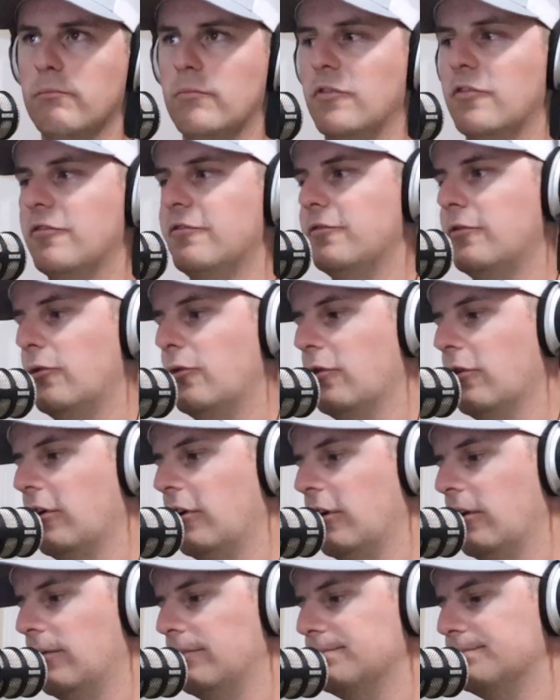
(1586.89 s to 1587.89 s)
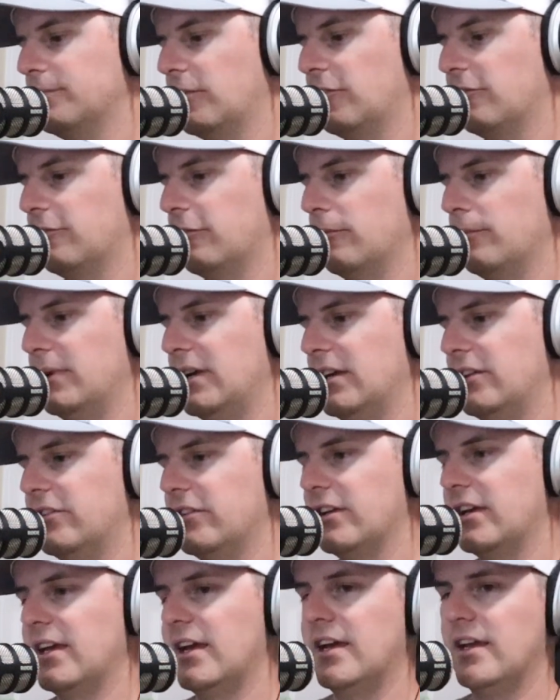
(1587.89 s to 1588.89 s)
for me
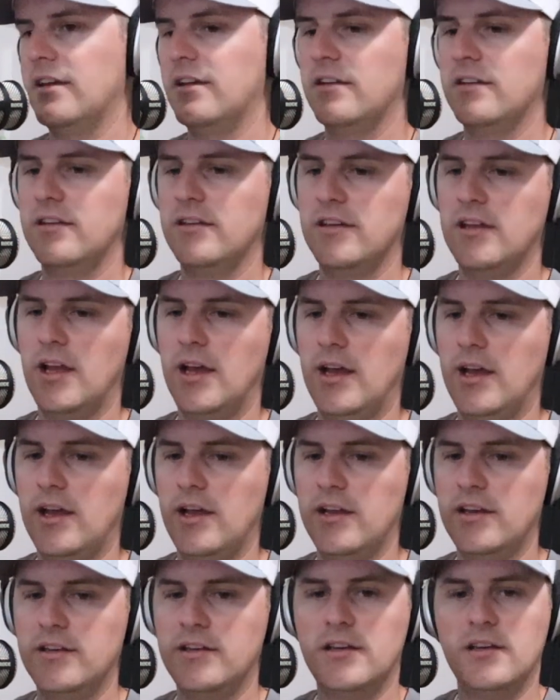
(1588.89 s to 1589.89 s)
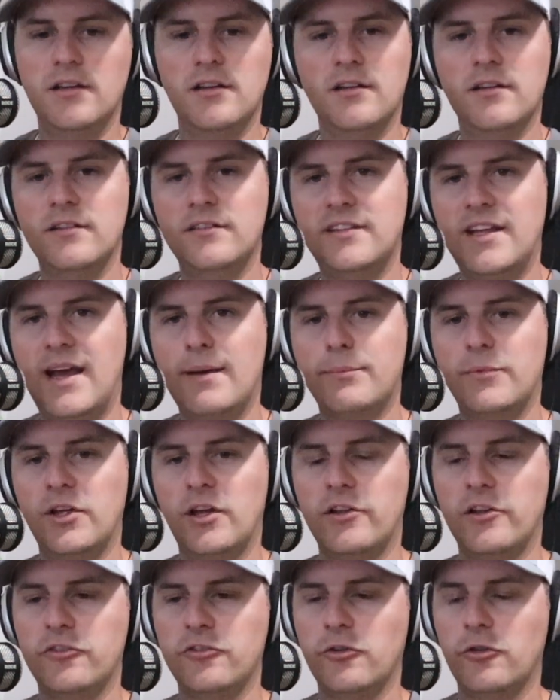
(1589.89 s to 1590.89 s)
to get tapped
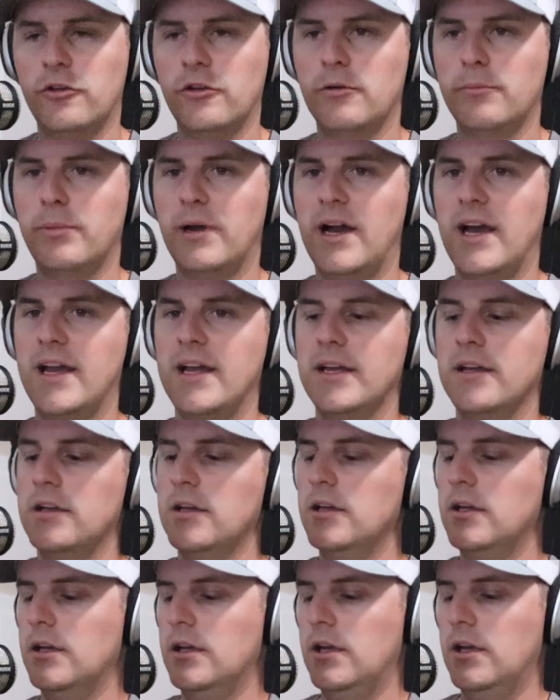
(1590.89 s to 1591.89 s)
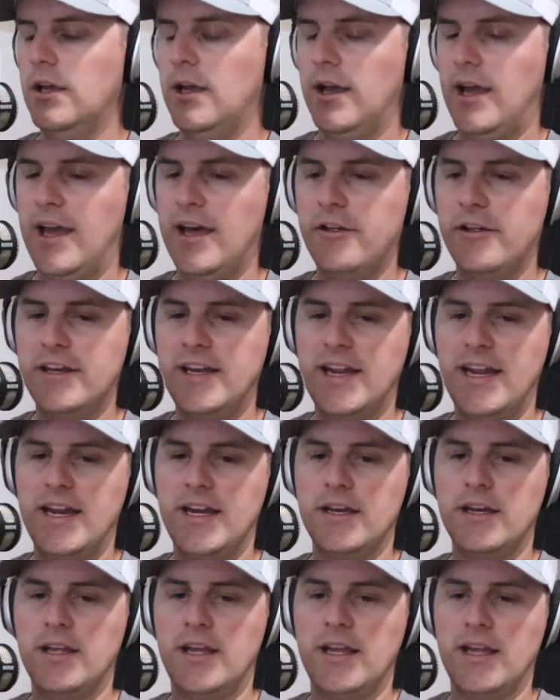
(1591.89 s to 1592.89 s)
on the shoulder by Alan
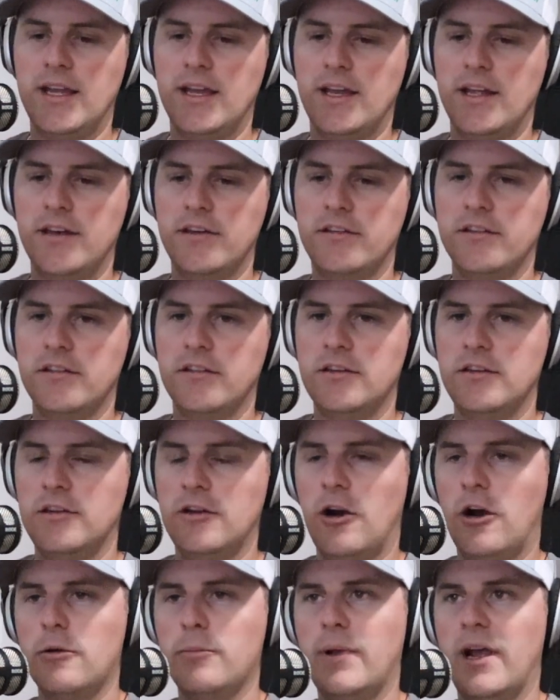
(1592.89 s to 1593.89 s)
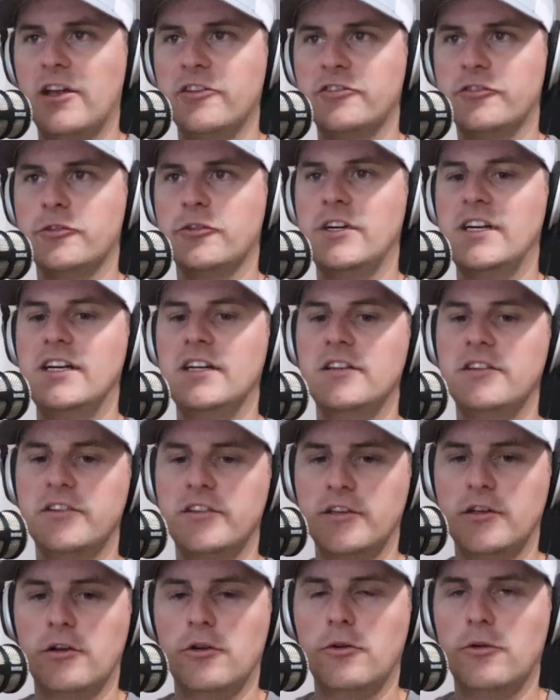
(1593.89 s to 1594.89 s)
Hain and Yard Mastery
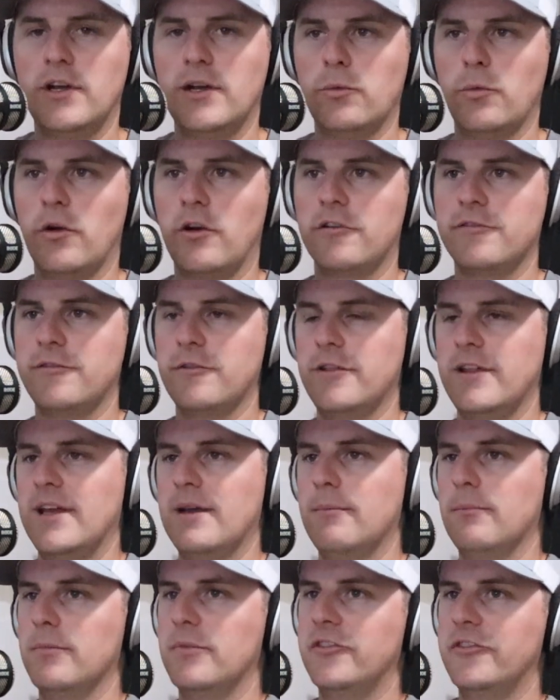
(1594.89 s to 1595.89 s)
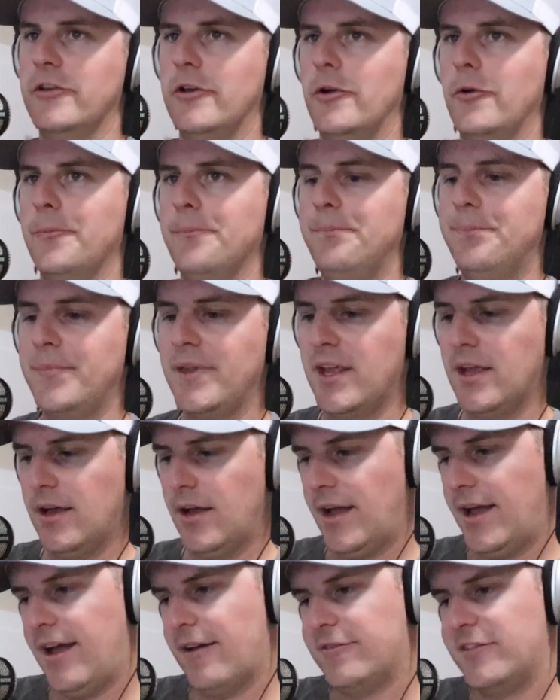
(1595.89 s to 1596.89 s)
to go and work for them. So
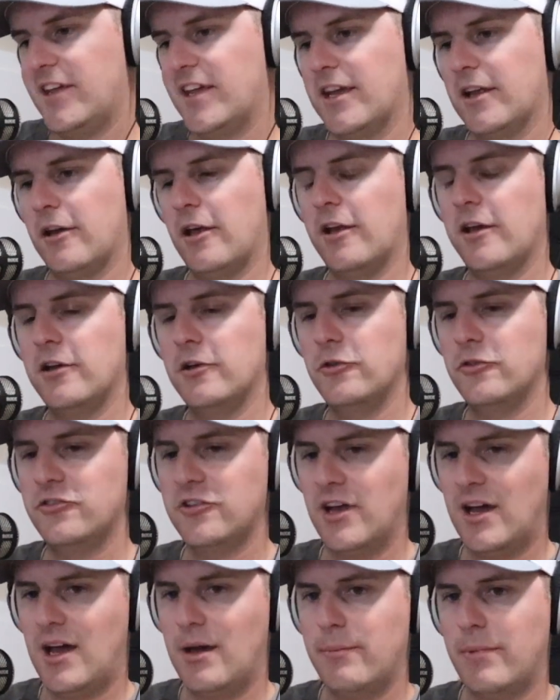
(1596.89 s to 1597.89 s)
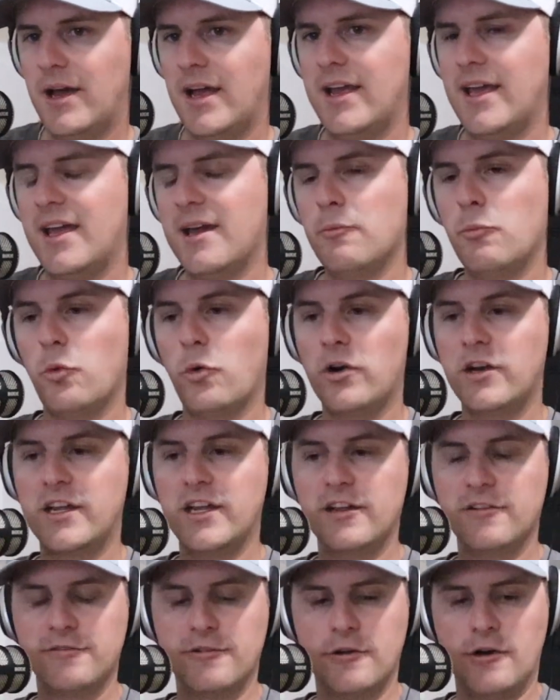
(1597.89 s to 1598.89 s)
I have taken on a new job. I am
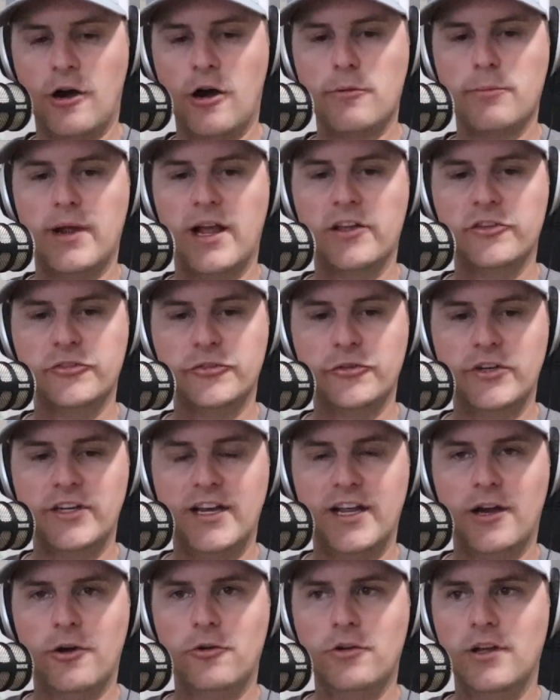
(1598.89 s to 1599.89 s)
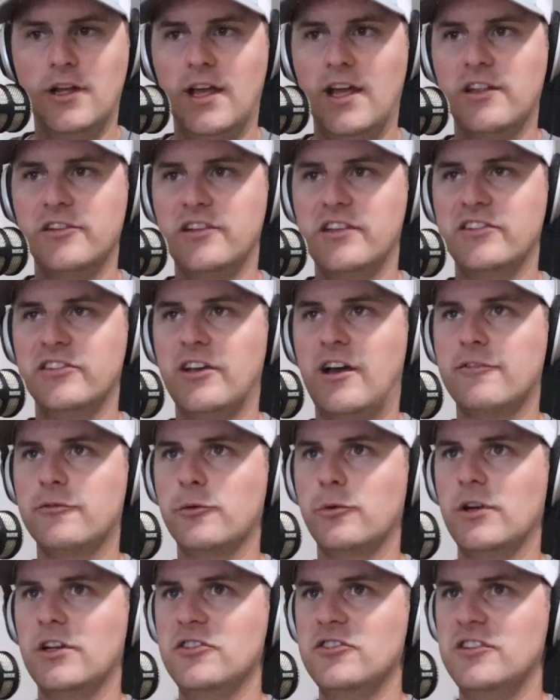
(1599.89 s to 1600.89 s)
working for Yard Mastery now as a
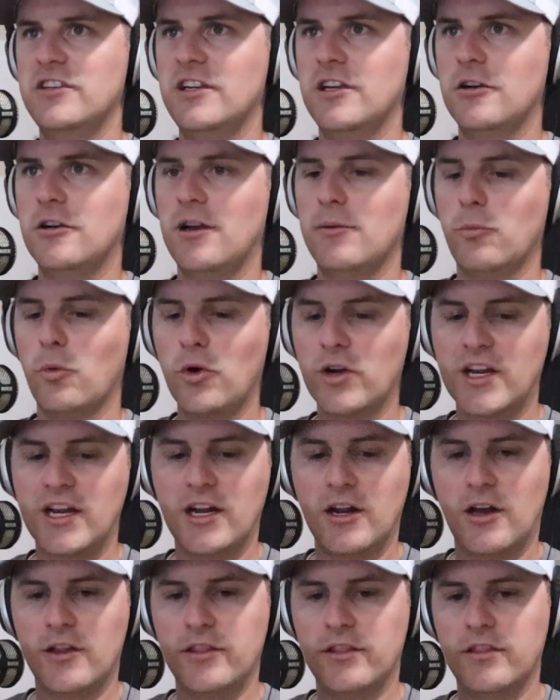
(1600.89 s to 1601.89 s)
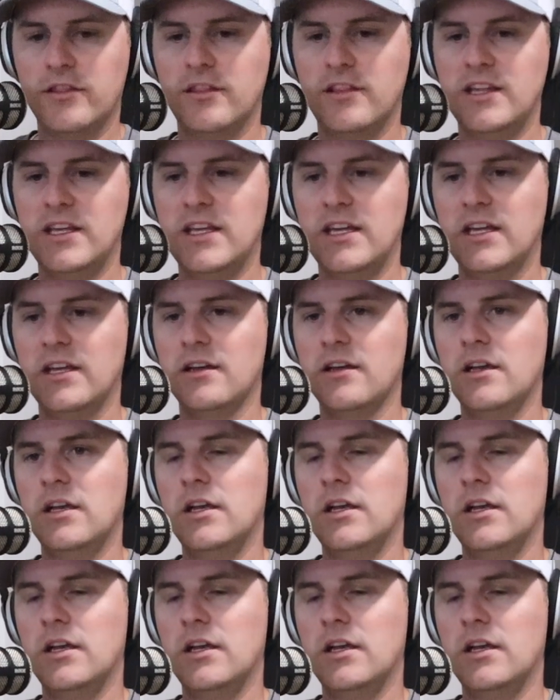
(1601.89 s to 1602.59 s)
software engineer. I'm working on the